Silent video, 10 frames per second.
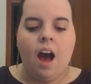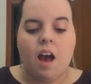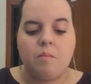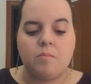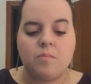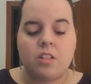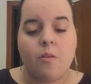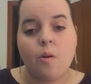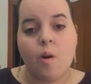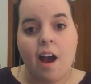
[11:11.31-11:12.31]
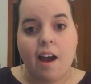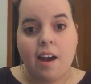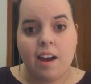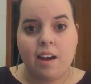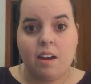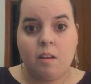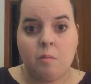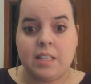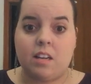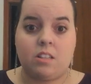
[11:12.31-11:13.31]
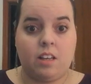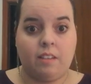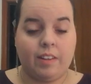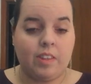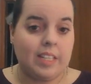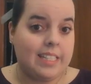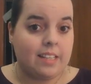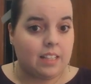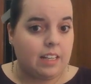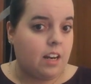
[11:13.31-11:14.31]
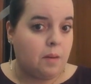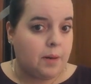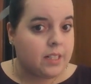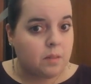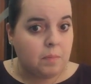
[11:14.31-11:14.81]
Um, so I was actually kind of like the designated Burt's